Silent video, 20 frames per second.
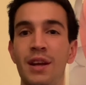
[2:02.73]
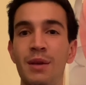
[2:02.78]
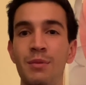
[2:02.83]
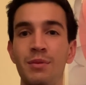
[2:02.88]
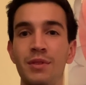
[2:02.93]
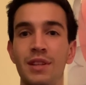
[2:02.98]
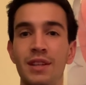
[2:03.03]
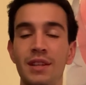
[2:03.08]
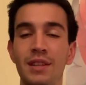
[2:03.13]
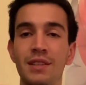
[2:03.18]

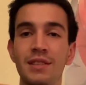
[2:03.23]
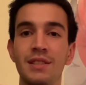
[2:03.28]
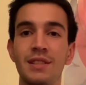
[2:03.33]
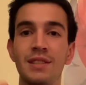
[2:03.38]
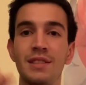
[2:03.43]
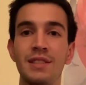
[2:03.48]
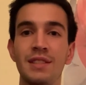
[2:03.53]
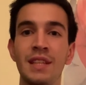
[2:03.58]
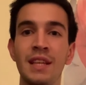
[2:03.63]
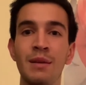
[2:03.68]
able to
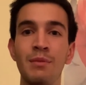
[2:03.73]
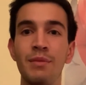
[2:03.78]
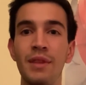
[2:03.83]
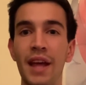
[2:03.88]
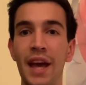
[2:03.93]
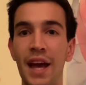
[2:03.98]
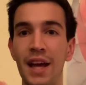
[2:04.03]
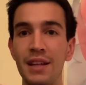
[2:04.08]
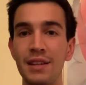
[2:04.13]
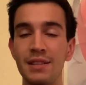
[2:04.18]
steam
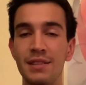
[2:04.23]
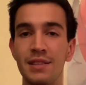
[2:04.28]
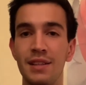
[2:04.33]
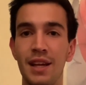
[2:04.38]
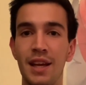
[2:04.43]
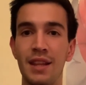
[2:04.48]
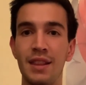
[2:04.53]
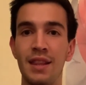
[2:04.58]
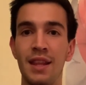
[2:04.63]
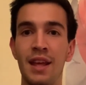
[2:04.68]
that
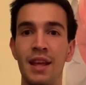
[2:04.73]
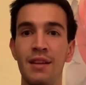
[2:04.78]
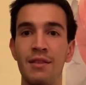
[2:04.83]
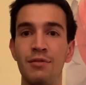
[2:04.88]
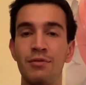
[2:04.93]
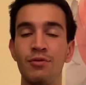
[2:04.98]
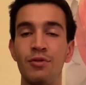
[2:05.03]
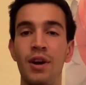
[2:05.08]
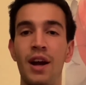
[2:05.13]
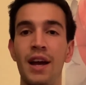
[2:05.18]
and then
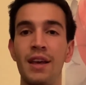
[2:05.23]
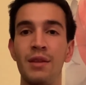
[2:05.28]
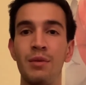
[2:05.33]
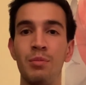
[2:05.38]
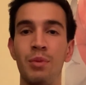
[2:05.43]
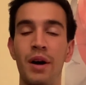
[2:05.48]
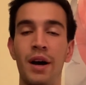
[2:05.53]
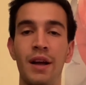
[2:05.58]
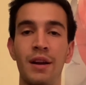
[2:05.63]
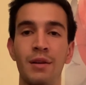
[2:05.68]
fry the
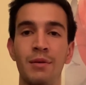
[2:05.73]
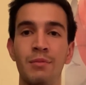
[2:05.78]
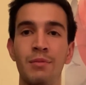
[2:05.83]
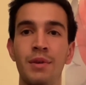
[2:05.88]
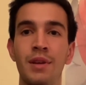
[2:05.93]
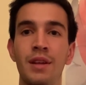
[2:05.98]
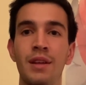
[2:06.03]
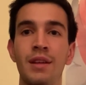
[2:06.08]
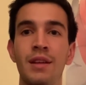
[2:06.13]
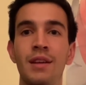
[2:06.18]
bottom,
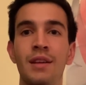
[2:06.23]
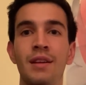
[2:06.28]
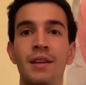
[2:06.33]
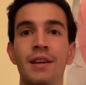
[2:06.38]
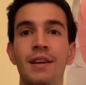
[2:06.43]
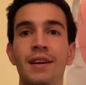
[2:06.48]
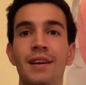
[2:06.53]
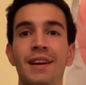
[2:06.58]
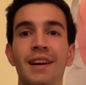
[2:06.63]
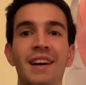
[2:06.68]

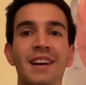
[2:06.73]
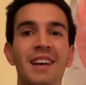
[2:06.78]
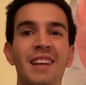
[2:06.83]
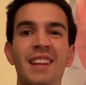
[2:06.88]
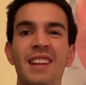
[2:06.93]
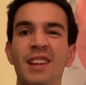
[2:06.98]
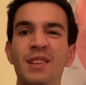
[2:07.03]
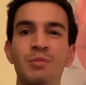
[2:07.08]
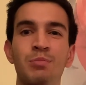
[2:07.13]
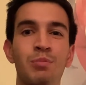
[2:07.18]
and
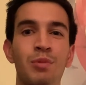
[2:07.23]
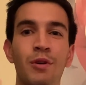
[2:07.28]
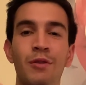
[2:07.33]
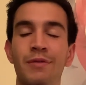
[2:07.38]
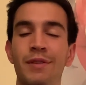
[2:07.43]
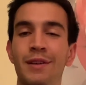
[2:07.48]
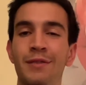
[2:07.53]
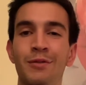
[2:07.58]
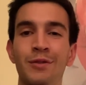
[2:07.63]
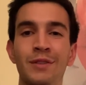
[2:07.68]
that's
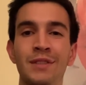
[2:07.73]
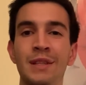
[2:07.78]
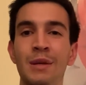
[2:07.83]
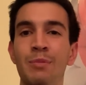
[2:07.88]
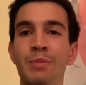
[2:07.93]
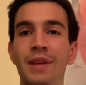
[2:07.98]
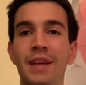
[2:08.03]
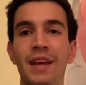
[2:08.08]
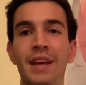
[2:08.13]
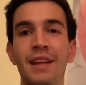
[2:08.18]
perfect for
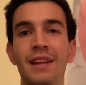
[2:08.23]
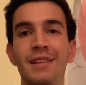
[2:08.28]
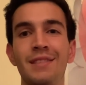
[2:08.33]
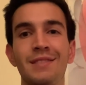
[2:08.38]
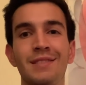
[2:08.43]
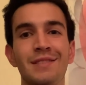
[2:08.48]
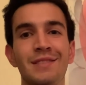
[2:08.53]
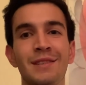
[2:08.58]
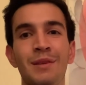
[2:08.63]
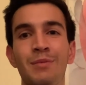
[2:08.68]
dipping it
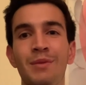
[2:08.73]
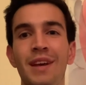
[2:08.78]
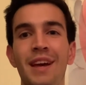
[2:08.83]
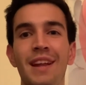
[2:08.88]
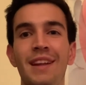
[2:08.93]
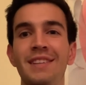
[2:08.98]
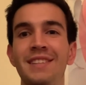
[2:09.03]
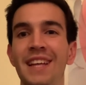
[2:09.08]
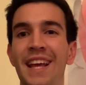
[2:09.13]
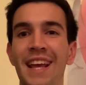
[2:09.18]
in some
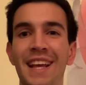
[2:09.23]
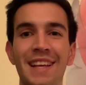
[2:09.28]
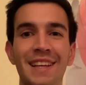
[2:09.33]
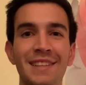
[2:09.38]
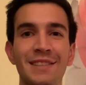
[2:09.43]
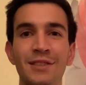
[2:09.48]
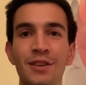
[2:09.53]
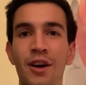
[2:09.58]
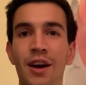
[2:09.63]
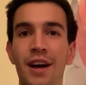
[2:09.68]
kind of tangy
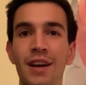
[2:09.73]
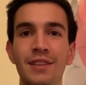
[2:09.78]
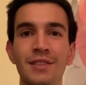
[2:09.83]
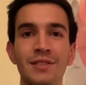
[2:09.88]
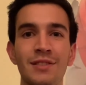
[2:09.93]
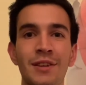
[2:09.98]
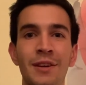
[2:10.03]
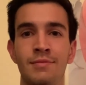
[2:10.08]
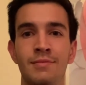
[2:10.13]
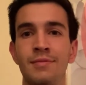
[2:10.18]

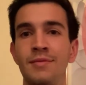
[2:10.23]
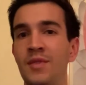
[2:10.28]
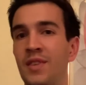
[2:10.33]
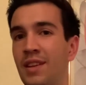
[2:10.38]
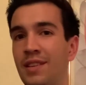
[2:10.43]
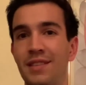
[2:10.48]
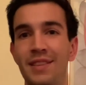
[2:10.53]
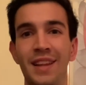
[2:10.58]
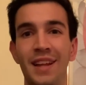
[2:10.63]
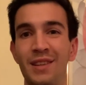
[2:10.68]
sauce.
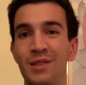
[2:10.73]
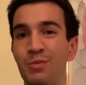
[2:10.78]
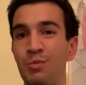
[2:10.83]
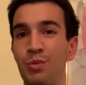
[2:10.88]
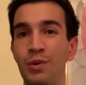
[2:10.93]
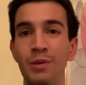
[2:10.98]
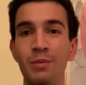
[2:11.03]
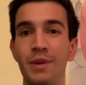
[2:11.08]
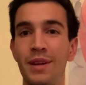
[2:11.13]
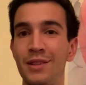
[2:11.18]
That's
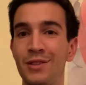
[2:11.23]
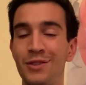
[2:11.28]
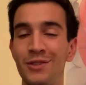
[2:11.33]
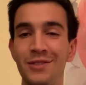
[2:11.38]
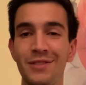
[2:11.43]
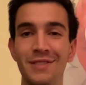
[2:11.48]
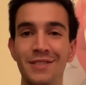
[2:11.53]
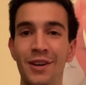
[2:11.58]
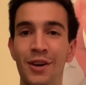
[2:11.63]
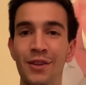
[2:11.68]
pretty
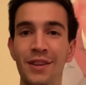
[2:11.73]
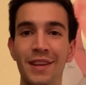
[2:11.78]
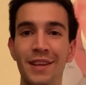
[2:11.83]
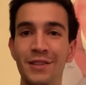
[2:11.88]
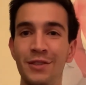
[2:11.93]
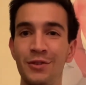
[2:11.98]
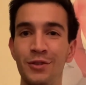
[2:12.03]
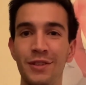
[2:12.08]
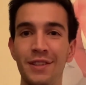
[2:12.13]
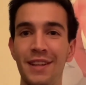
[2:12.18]
much all the
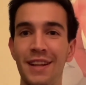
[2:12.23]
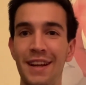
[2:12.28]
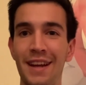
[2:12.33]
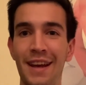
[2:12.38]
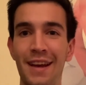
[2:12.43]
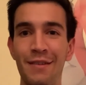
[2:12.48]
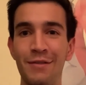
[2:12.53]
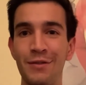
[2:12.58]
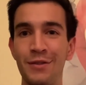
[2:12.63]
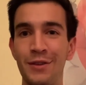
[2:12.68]
history that I
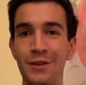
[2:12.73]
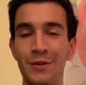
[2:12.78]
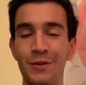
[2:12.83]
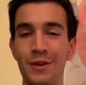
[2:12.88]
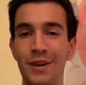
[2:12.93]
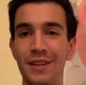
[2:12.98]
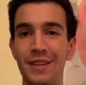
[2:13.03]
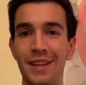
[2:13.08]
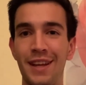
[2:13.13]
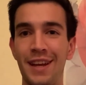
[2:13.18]
have for you
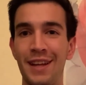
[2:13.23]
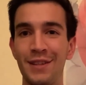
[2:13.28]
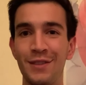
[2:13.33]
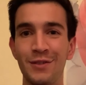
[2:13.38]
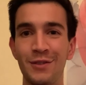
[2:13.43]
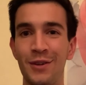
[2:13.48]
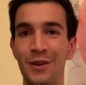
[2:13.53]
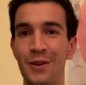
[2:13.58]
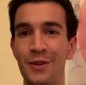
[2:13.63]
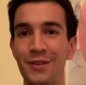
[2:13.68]
on that,
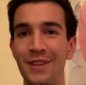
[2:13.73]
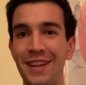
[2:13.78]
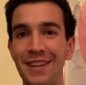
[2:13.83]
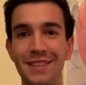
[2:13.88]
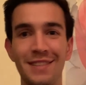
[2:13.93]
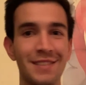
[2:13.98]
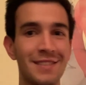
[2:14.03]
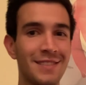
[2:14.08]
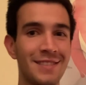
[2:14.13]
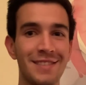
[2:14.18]
so
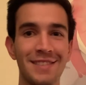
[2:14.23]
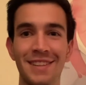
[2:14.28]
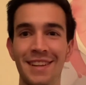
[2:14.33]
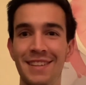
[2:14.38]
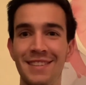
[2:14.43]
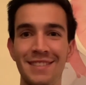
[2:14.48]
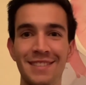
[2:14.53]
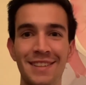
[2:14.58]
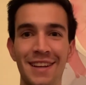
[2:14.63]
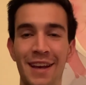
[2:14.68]

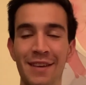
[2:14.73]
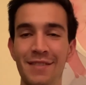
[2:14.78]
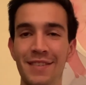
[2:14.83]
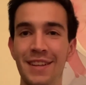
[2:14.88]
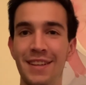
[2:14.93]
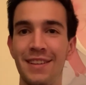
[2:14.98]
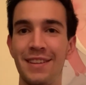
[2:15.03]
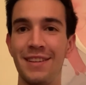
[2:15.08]
let's dive in.